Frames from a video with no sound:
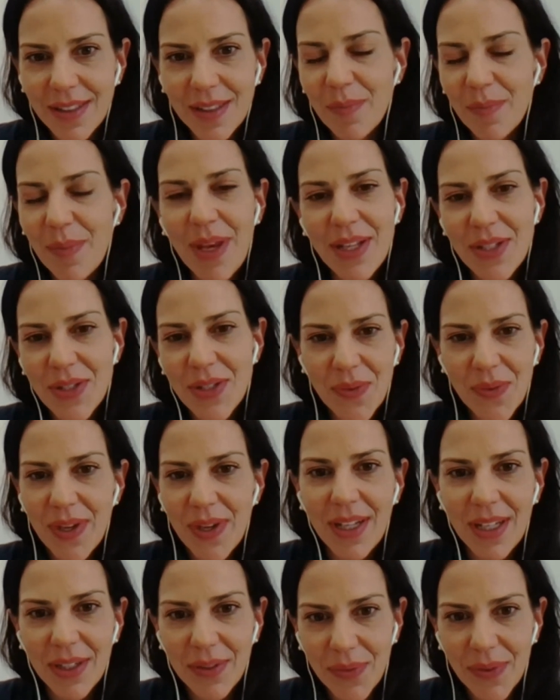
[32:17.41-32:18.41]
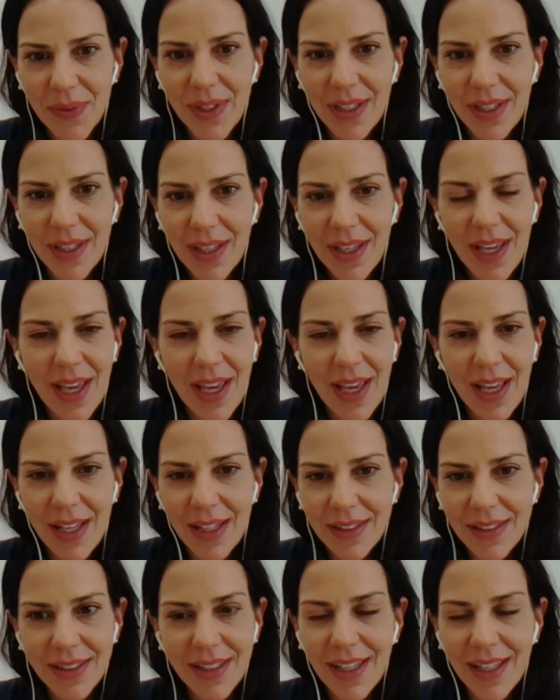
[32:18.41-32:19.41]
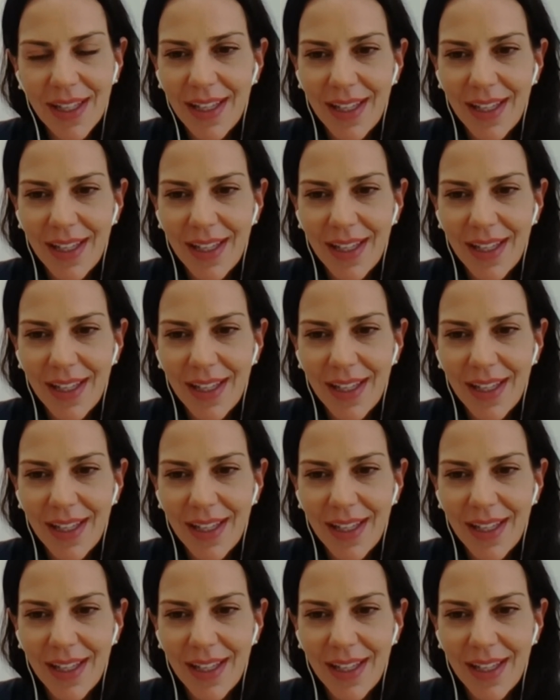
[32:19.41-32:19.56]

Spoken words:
the best way that we can.